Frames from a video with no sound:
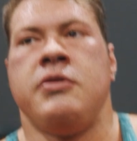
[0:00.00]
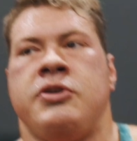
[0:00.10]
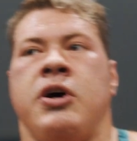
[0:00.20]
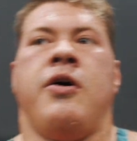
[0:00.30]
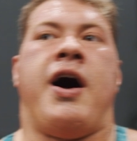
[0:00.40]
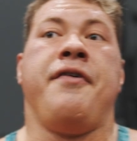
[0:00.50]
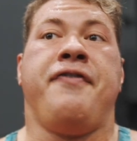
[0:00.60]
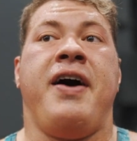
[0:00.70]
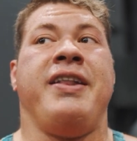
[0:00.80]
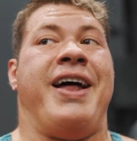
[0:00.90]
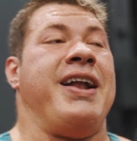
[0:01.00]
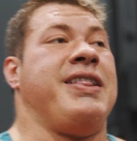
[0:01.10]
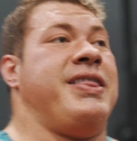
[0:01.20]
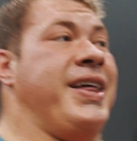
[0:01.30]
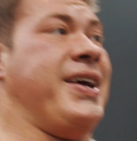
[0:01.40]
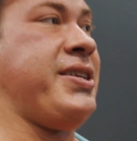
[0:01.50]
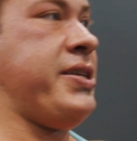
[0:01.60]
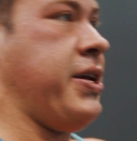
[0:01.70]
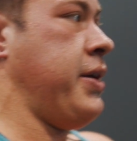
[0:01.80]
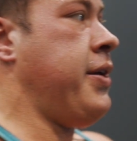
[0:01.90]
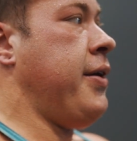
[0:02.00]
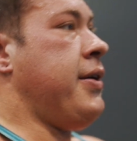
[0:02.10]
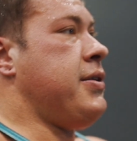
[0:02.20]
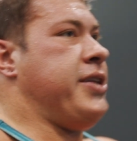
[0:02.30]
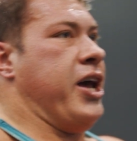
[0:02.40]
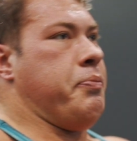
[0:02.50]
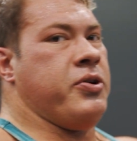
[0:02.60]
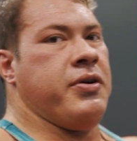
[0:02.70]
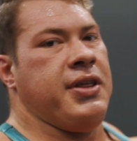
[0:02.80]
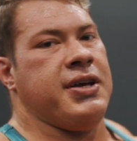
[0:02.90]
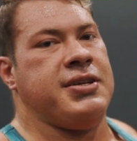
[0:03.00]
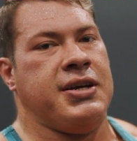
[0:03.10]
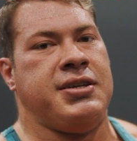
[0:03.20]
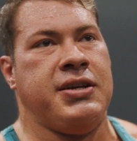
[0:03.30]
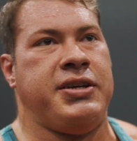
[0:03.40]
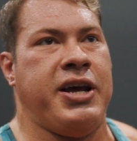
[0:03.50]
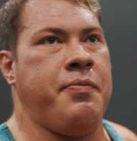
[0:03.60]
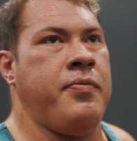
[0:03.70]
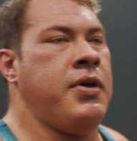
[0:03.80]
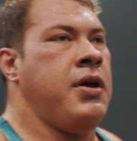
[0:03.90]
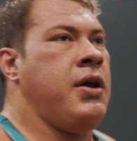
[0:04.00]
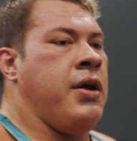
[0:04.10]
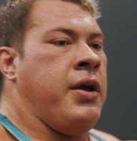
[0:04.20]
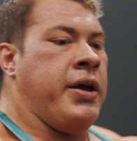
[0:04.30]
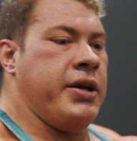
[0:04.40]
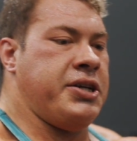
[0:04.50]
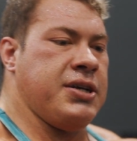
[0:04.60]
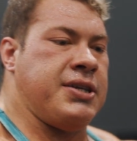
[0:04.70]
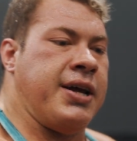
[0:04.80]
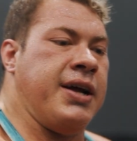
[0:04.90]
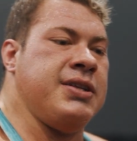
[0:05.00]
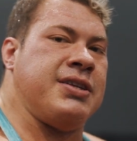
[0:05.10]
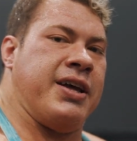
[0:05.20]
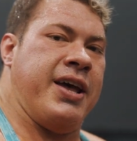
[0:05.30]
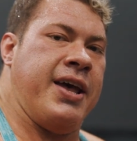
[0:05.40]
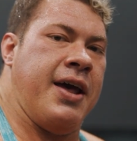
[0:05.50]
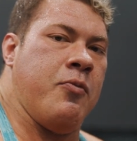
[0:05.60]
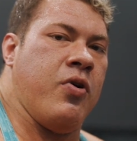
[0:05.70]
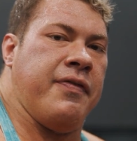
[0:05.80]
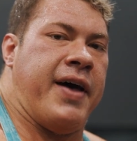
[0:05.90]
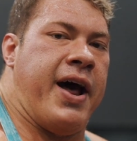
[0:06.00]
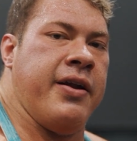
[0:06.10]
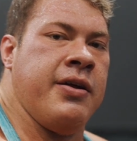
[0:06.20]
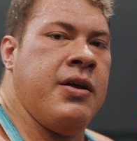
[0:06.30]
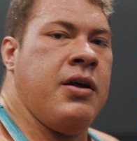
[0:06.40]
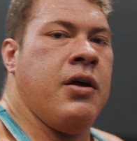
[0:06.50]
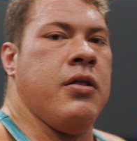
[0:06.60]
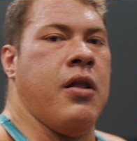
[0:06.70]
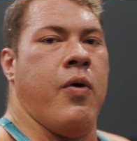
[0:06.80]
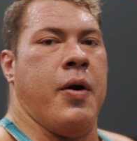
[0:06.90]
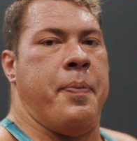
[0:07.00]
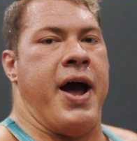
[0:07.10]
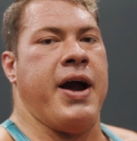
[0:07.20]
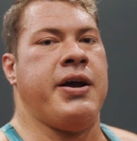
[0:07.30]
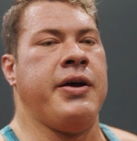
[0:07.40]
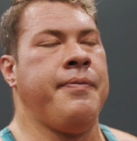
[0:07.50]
So I find that this dip, doing the assisted dip, it just tends to hit more of that lower pec.